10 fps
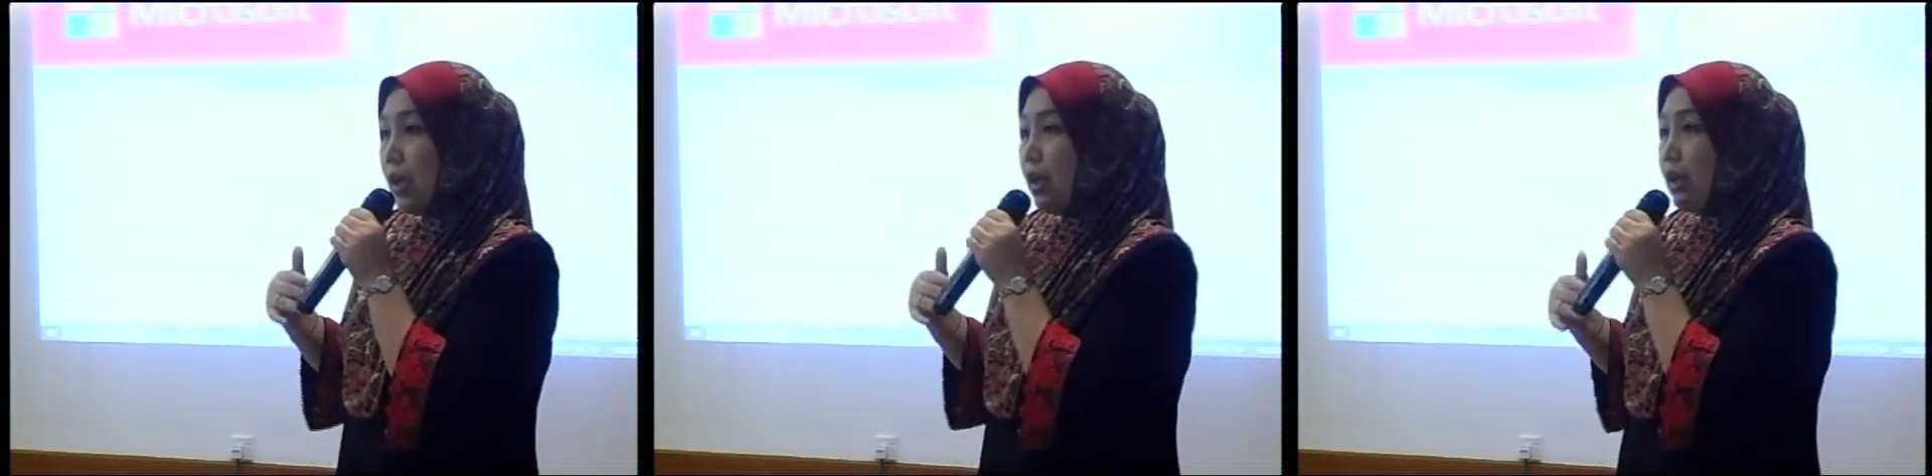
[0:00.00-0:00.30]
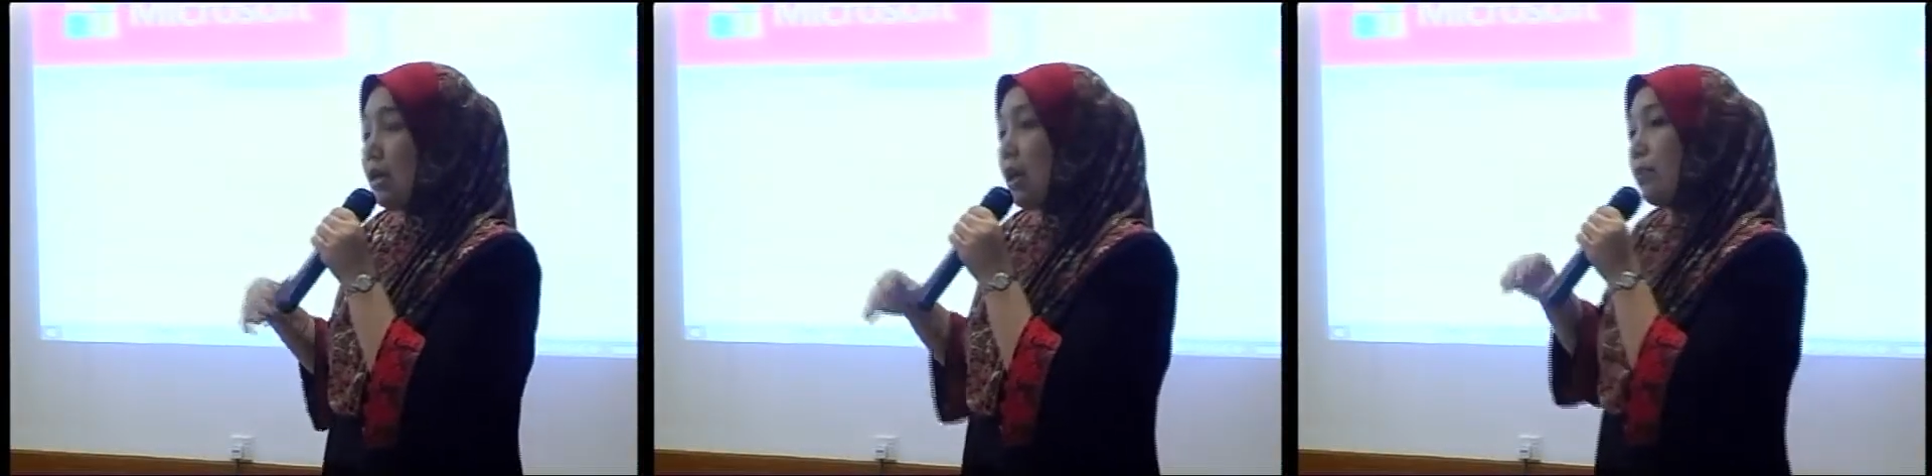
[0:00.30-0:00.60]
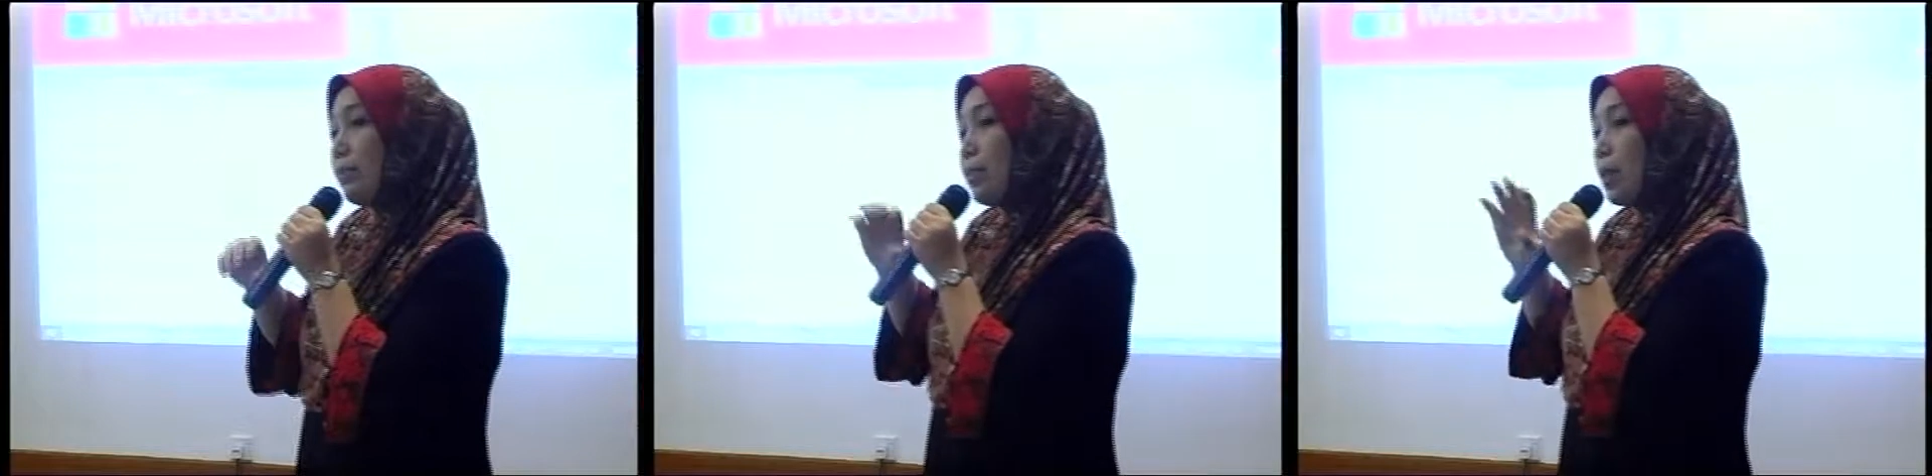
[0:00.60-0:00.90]
and then I
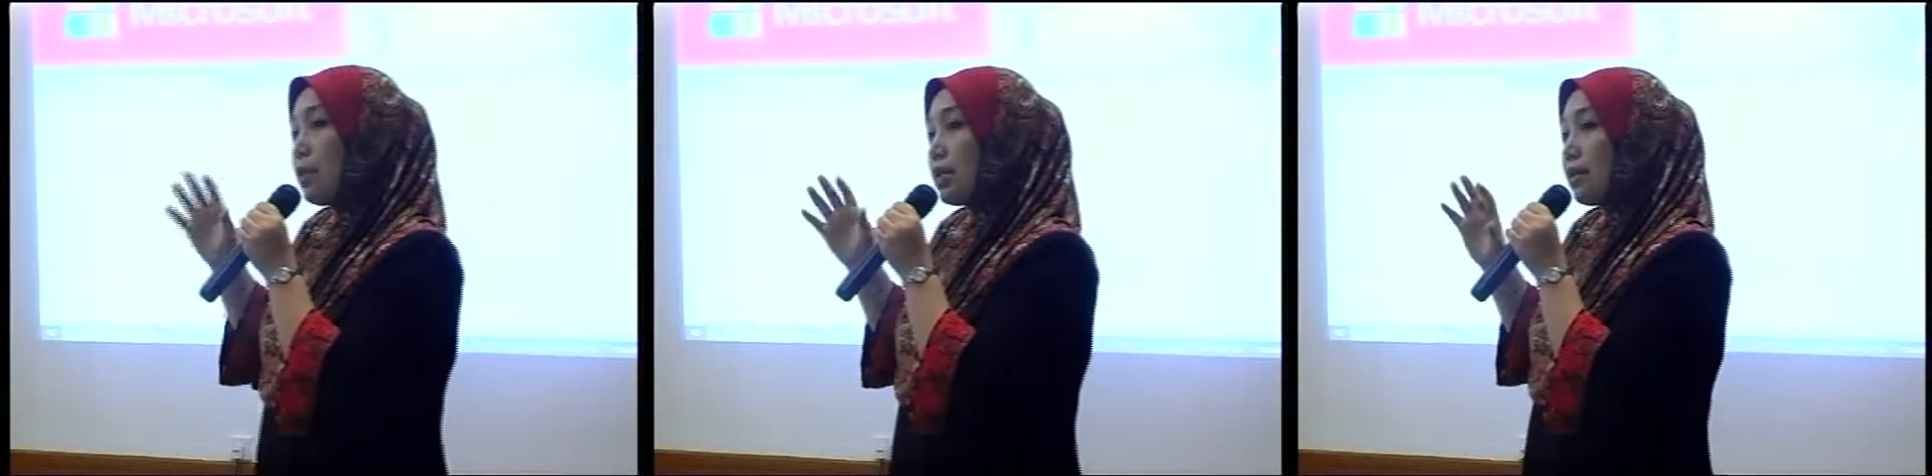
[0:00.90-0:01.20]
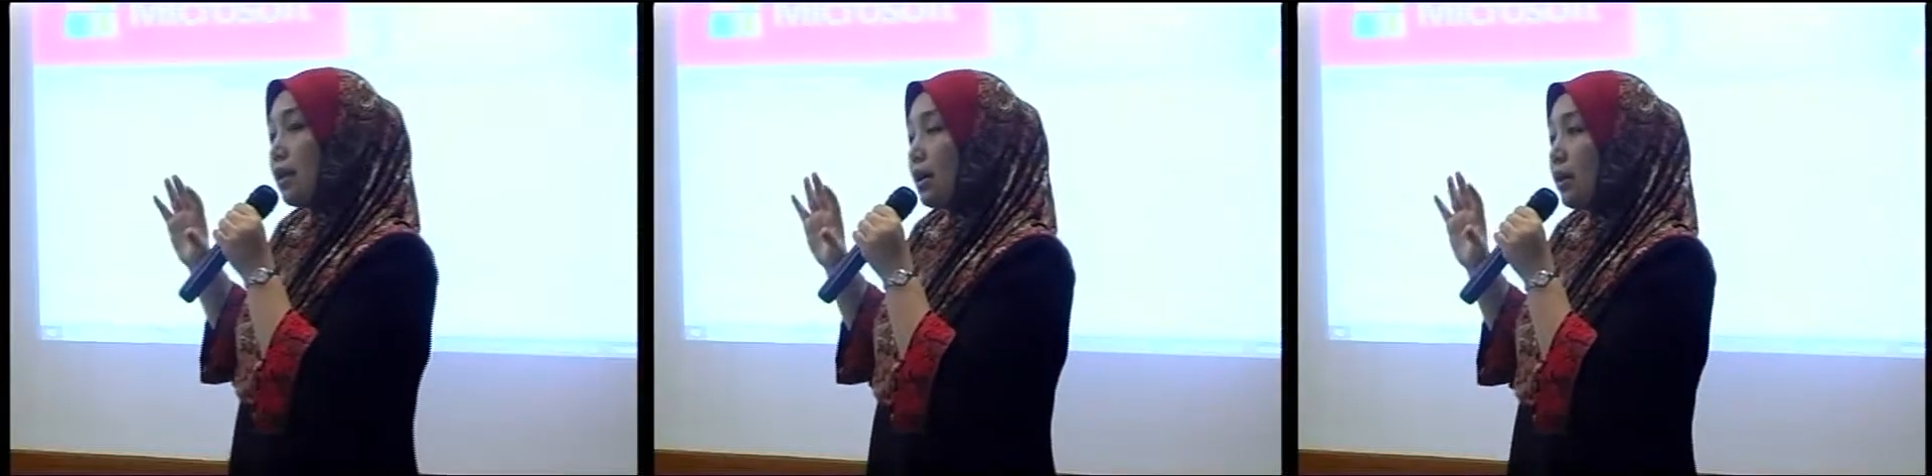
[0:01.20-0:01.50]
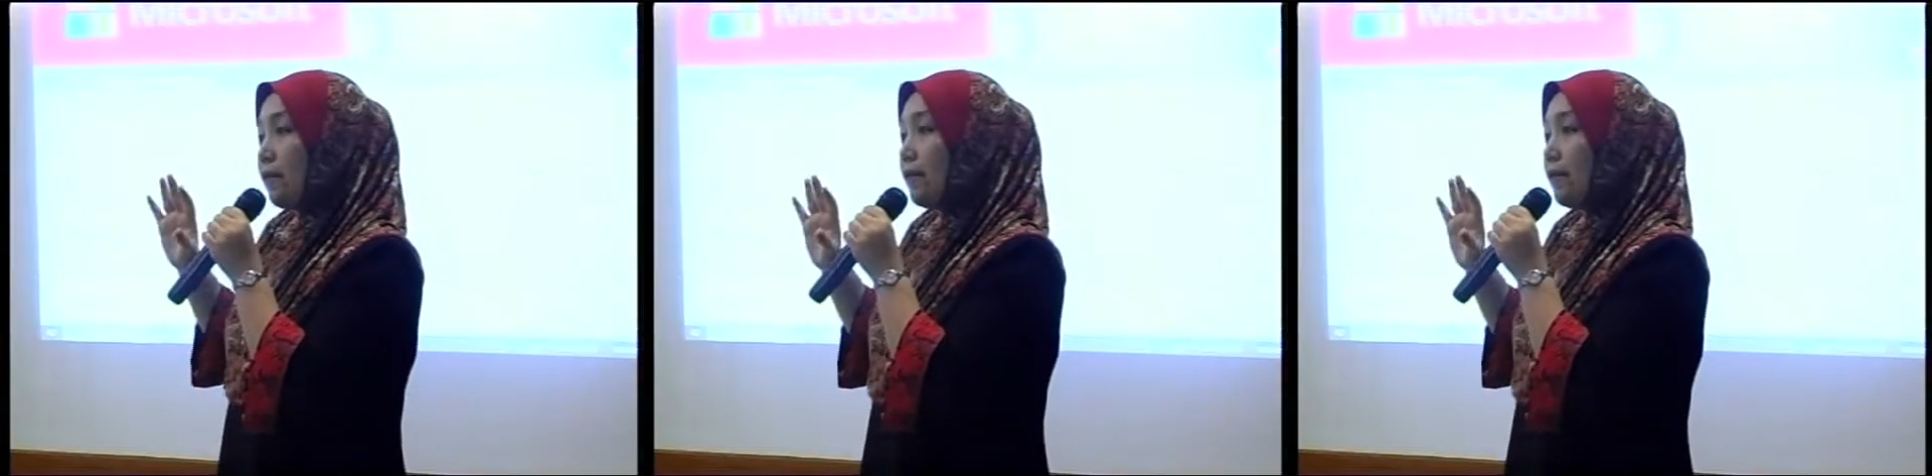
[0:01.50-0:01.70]
will post a